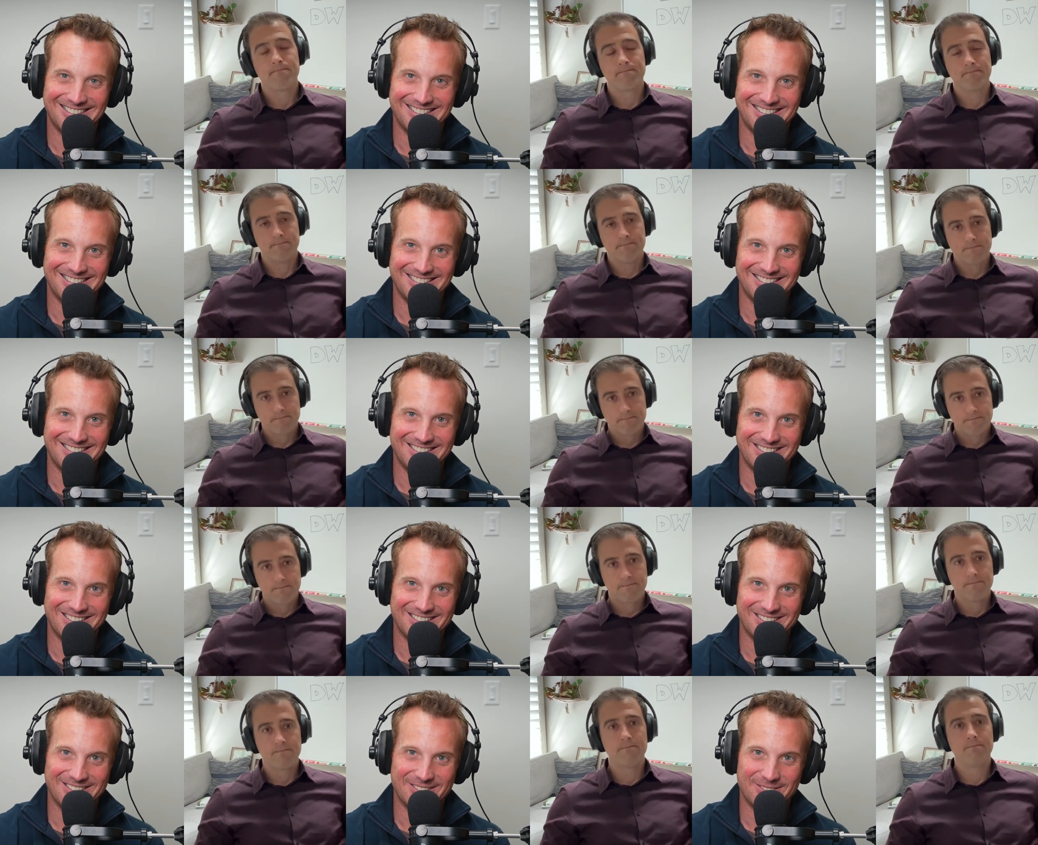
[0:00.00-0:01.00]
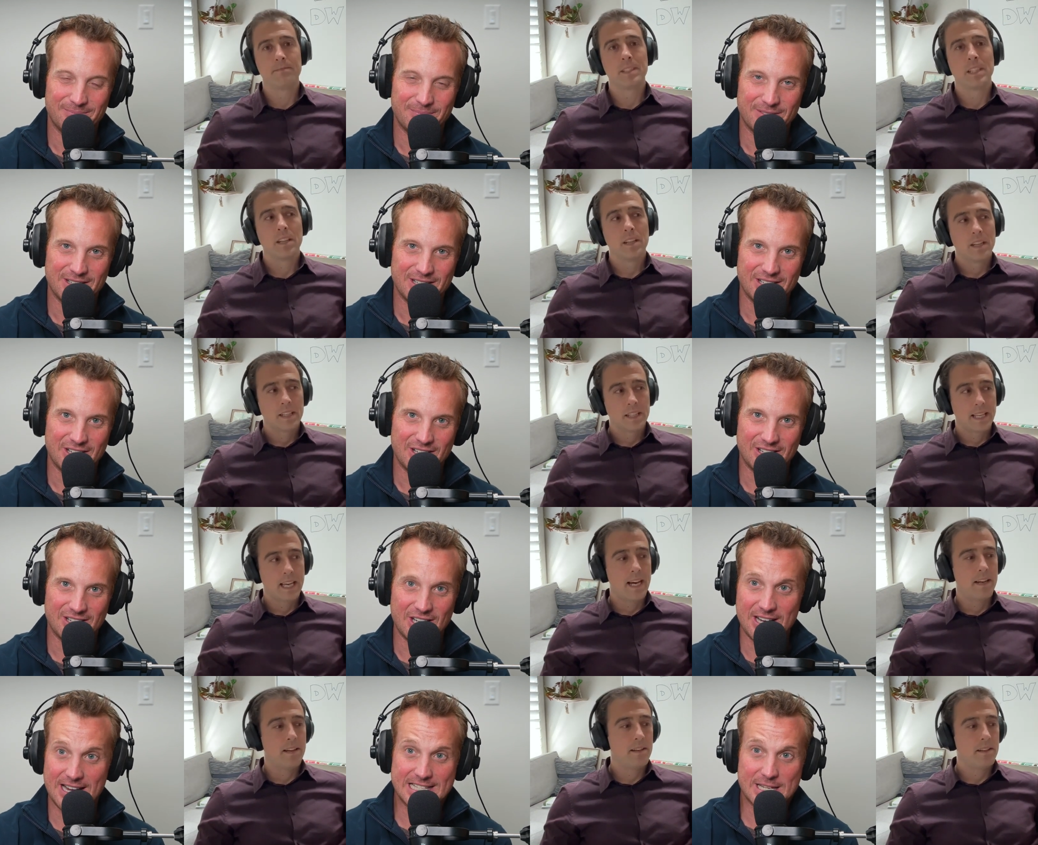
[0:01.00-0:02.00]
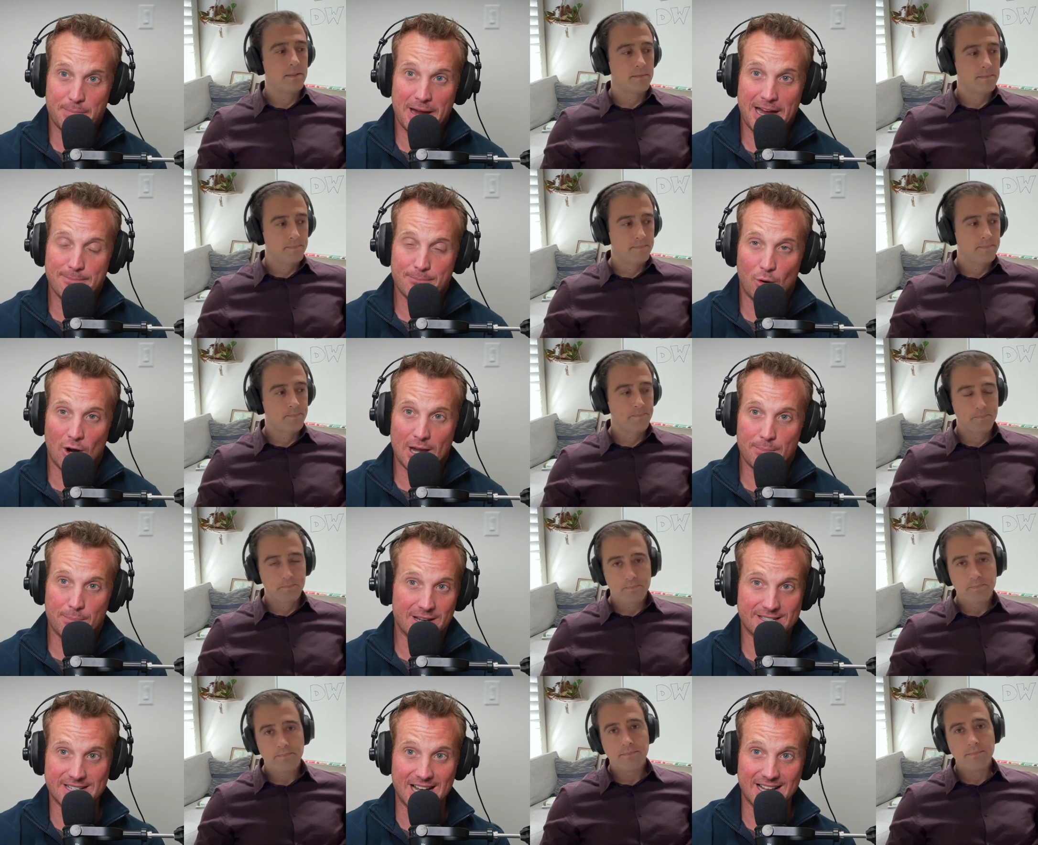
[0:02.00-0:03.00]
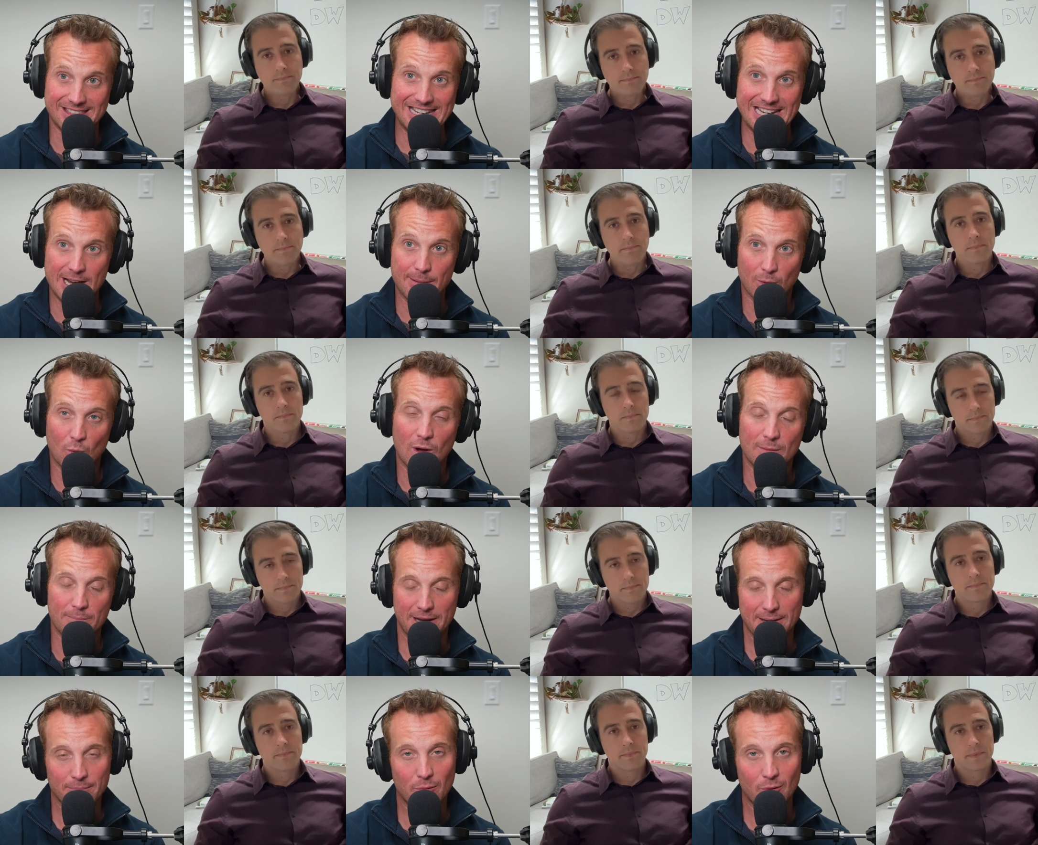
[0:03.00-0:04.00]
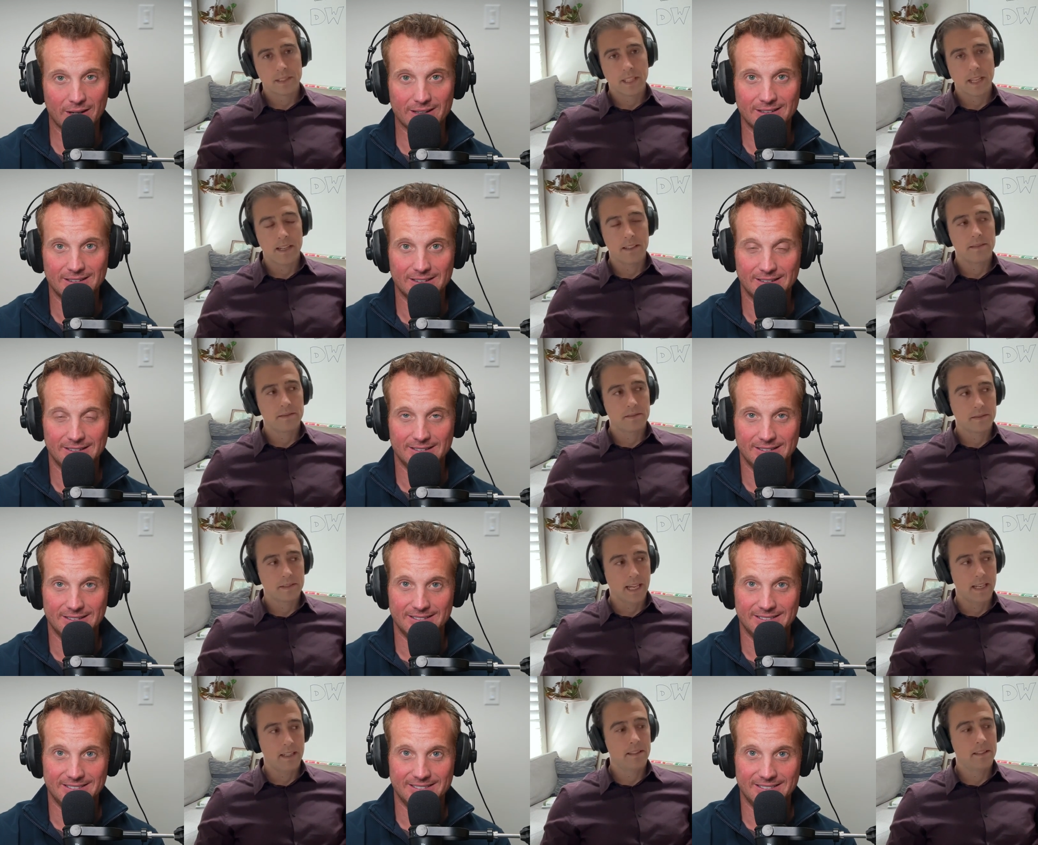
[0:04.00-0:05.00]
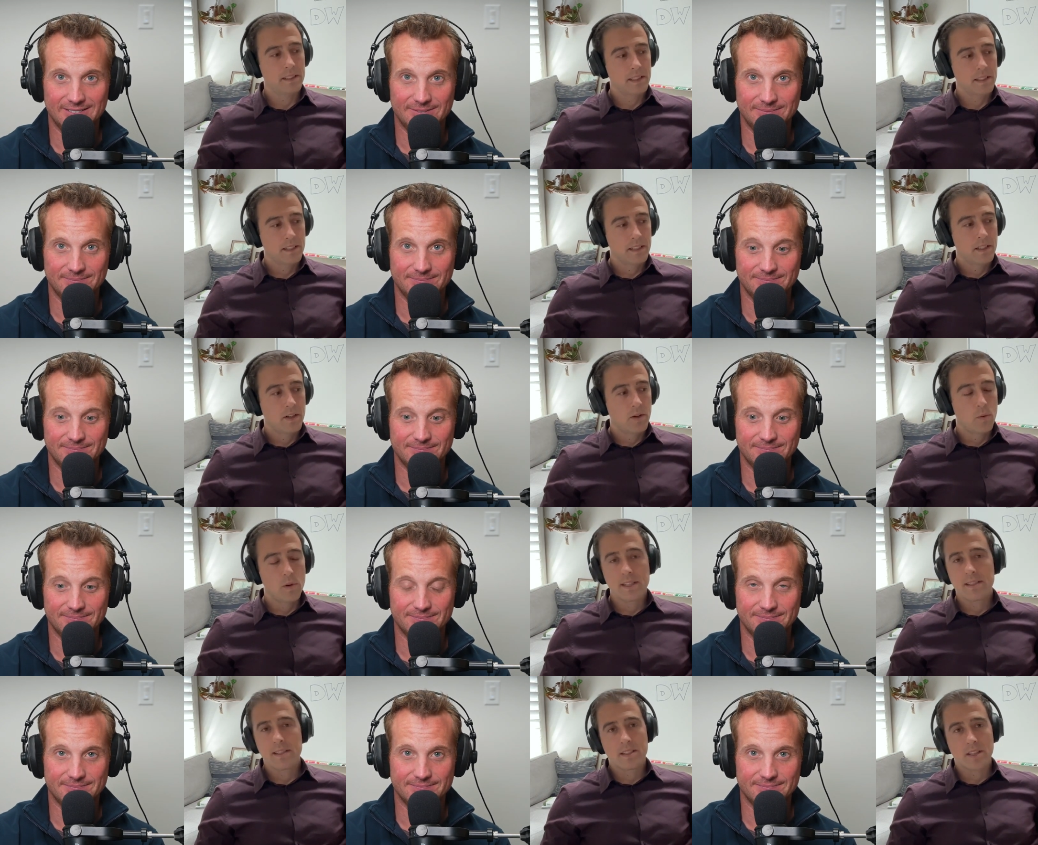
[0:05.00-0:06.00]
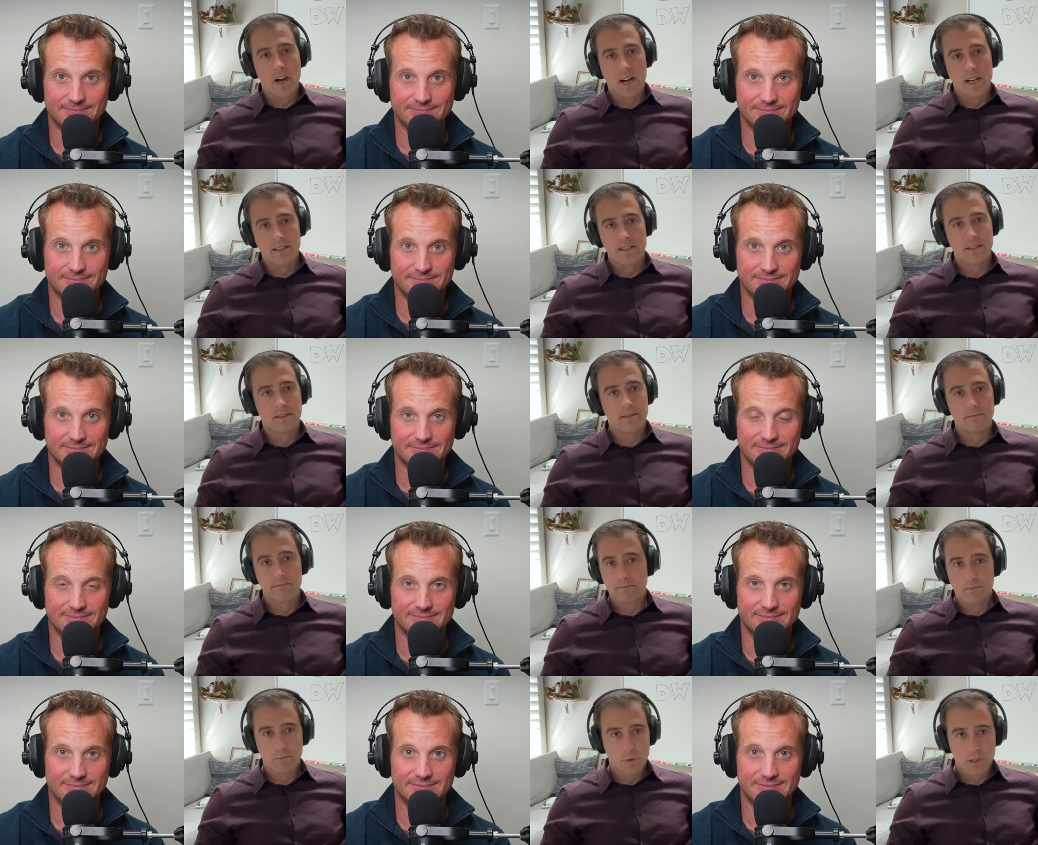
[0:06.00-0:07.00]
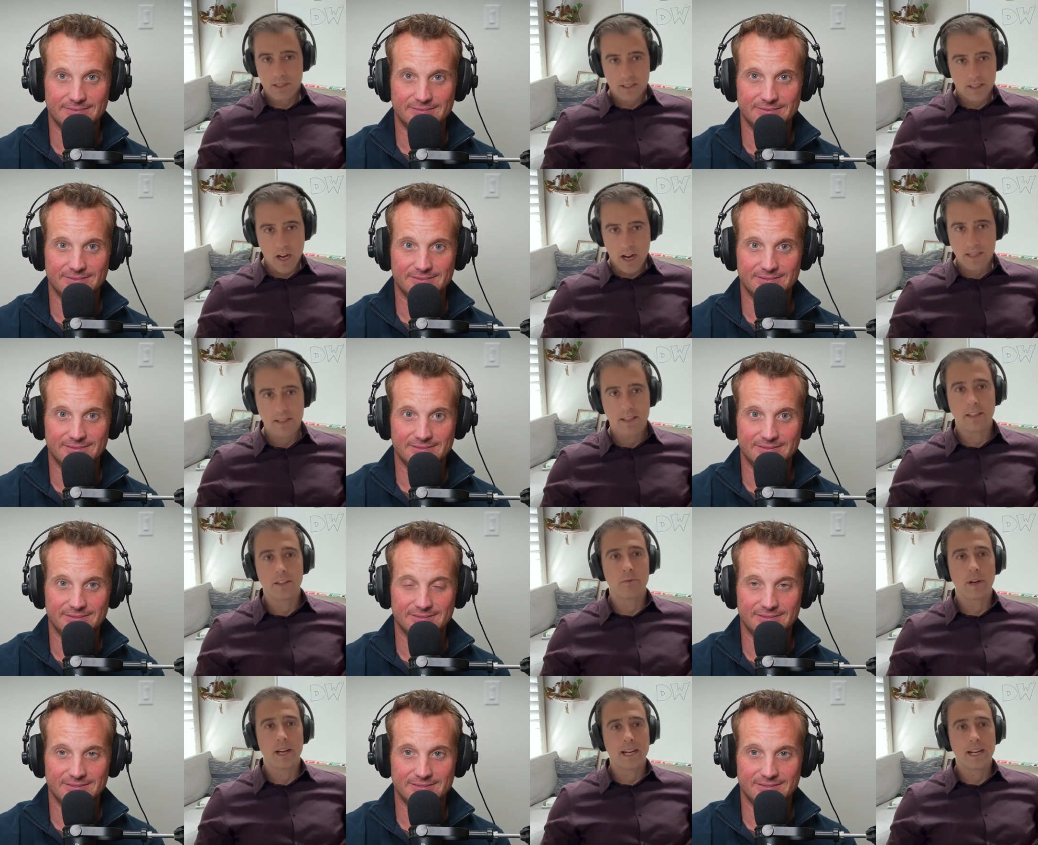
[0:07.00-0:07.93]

Speaker 1: Mm-hmm. Mm-hmm. Y- yeah. It's a
Speaker 2: pain point, but it's not the number one pain point.
Speaker 1: Yeah. Yeah. What is this cost? What is this costing you